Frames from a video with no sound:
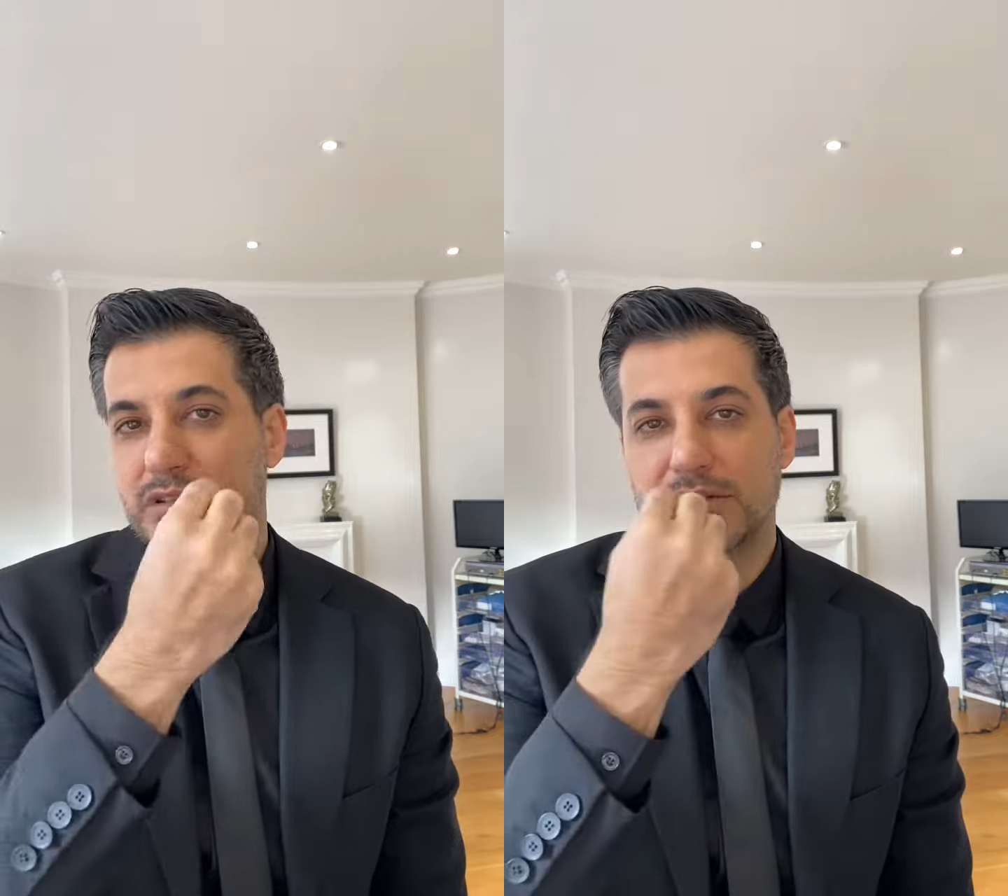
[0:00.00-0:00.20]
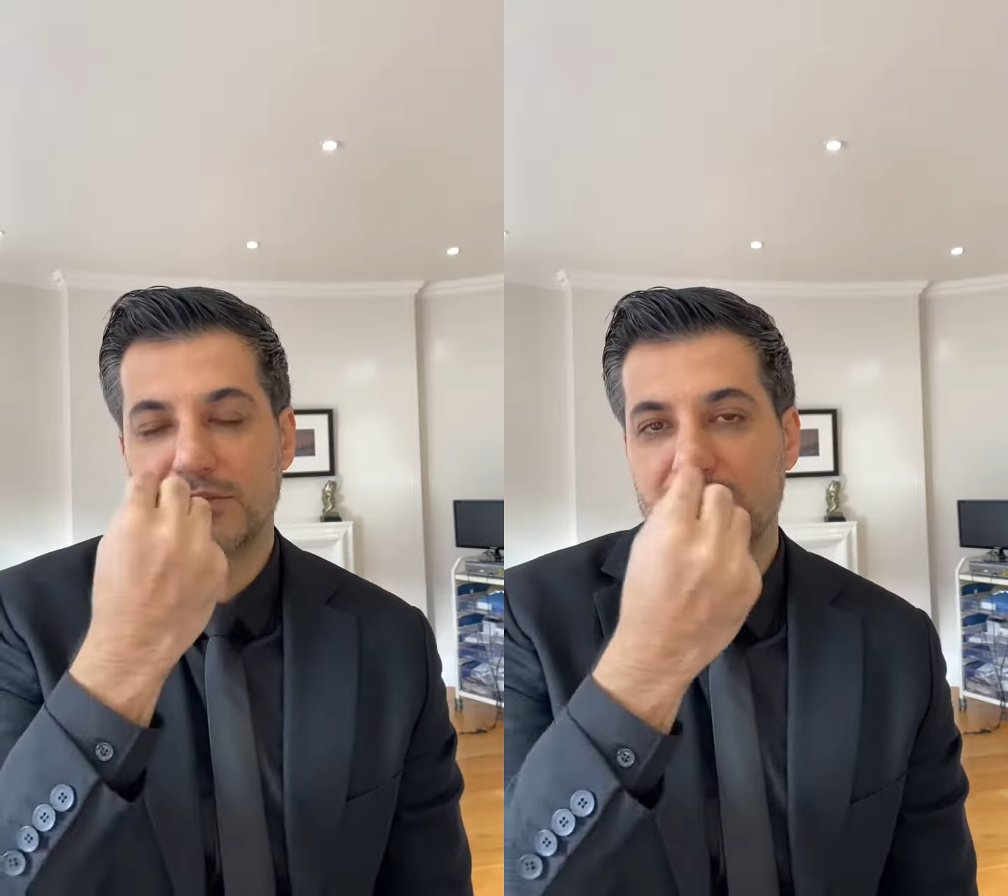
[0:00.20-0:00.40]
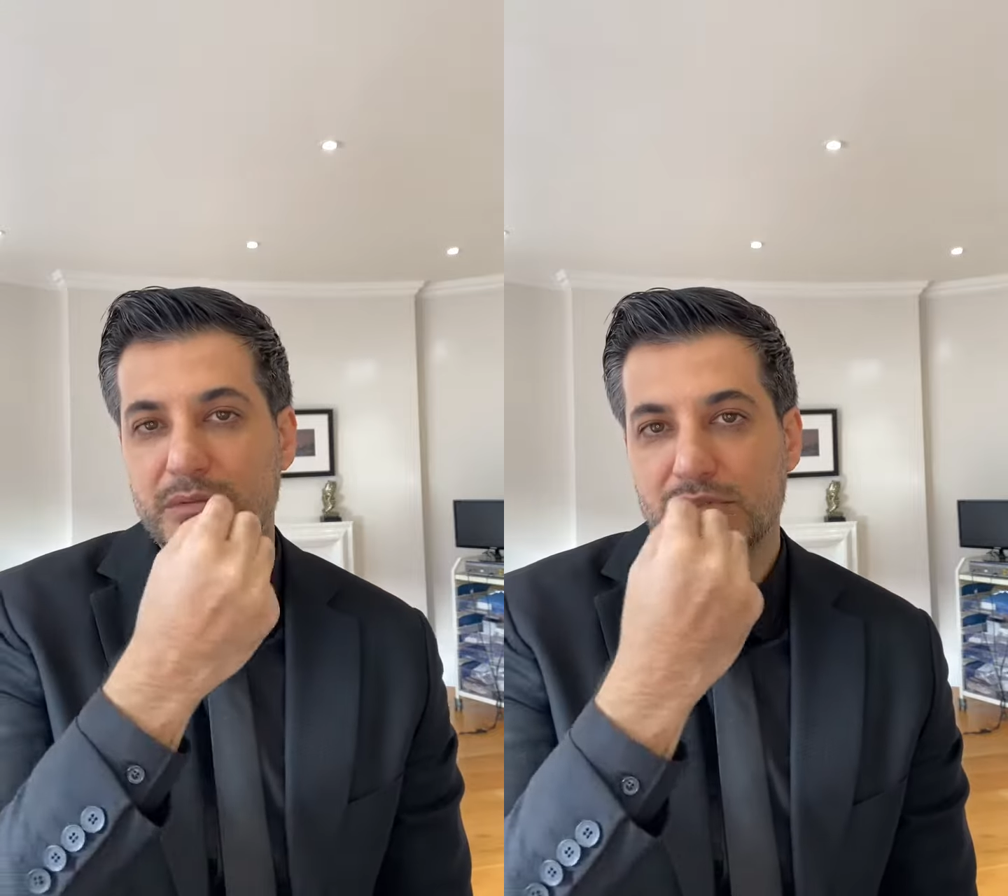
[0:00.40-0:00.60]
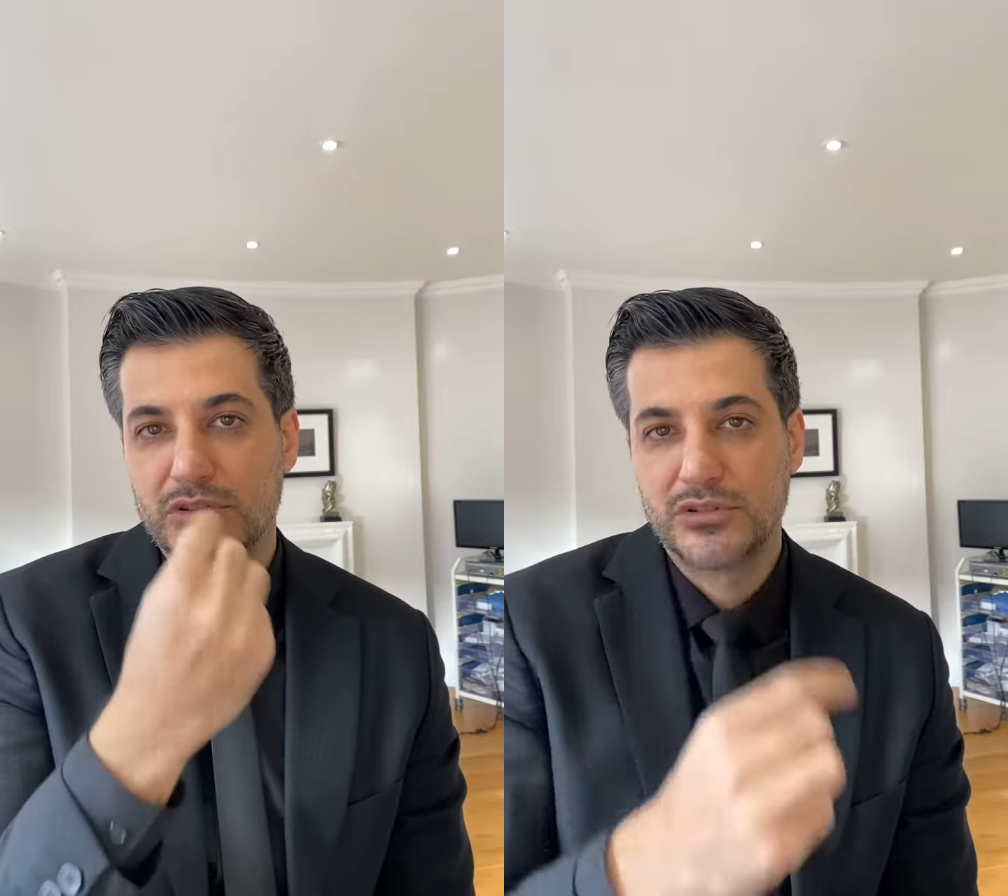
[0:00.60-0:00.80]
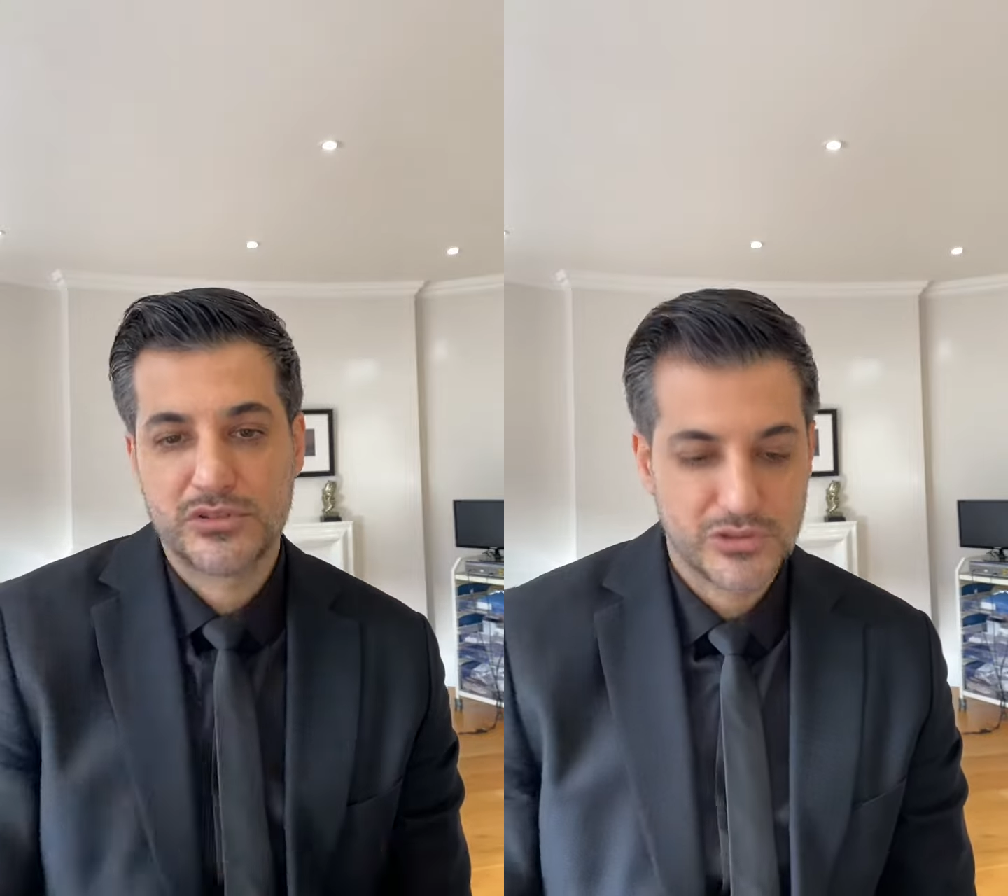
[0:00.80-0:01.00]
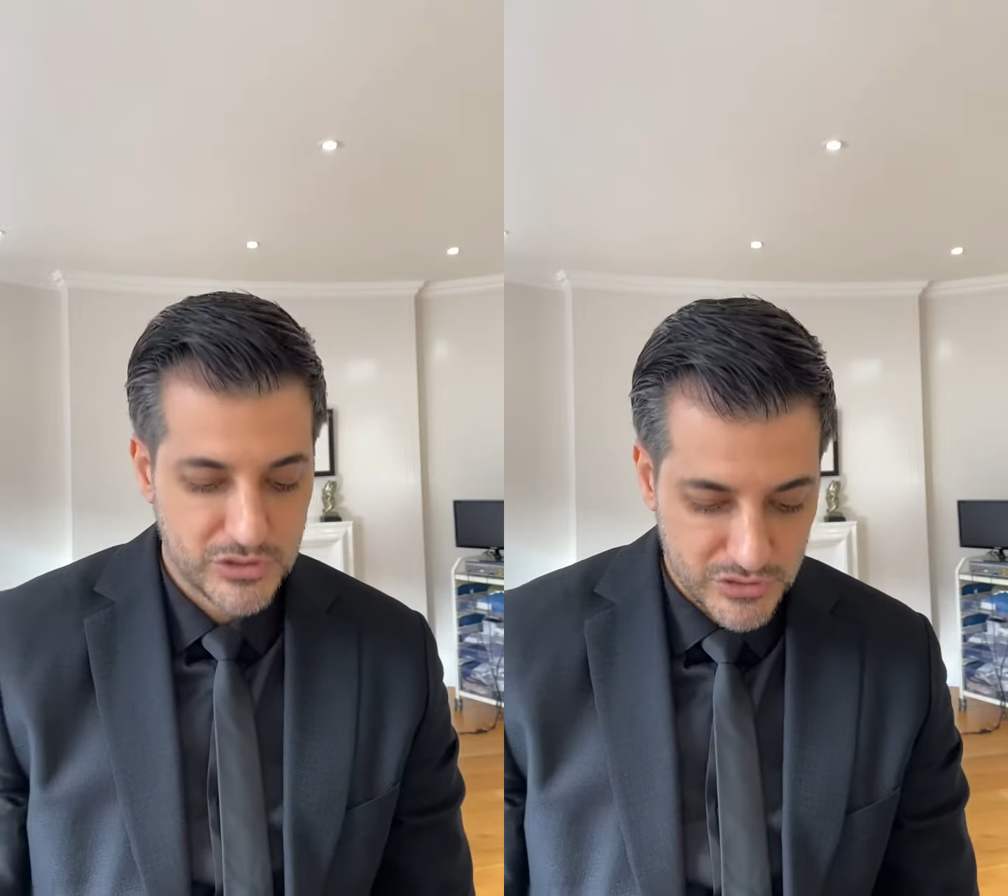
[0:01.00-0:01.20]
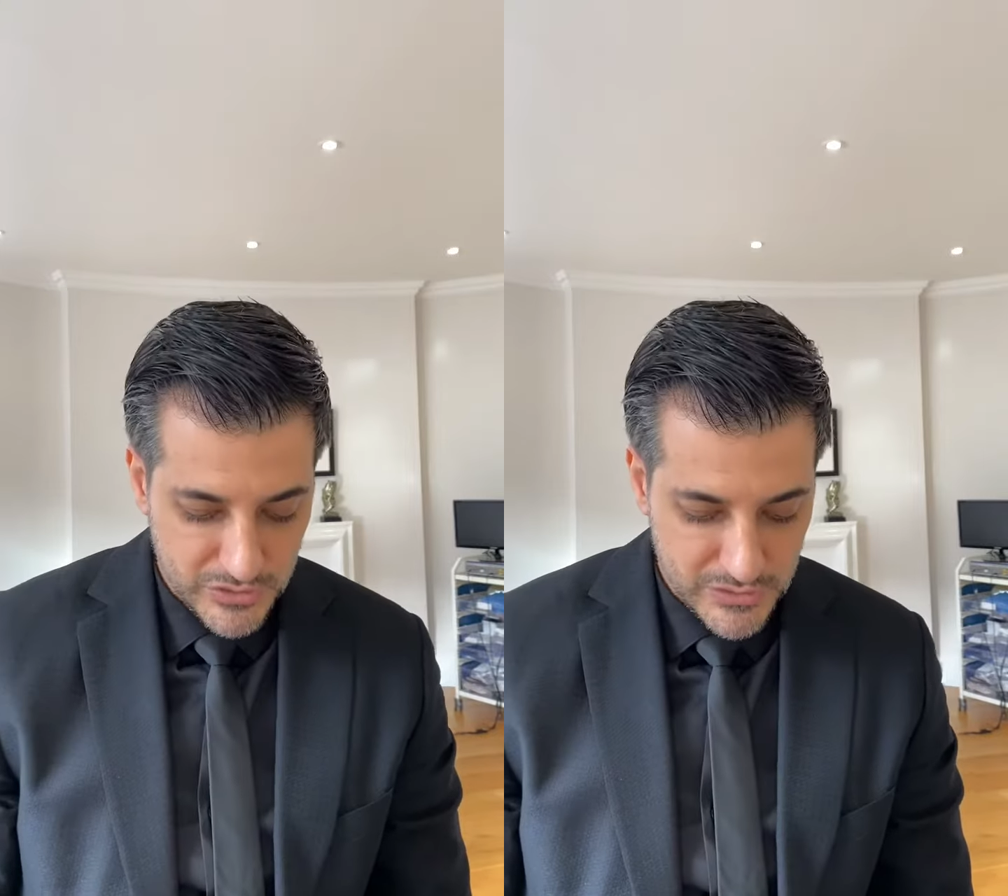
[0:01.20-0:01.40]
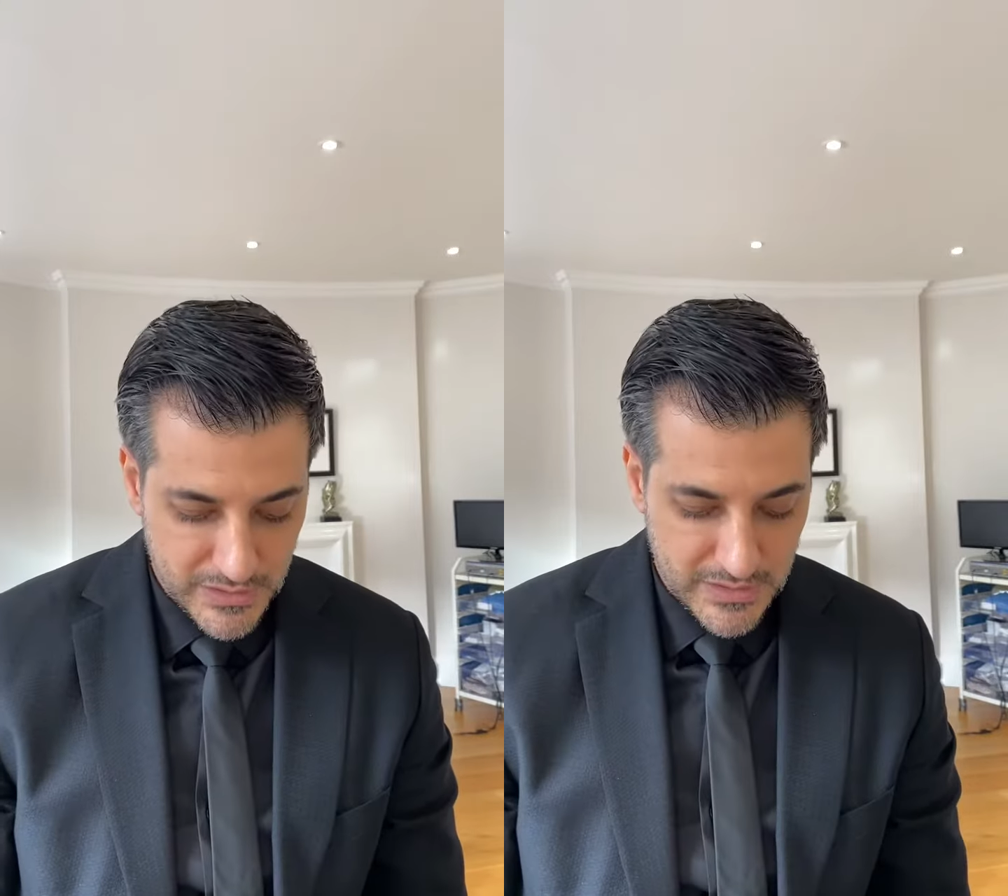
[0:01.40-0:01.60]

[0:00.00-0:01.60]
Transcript: creams on your sutures.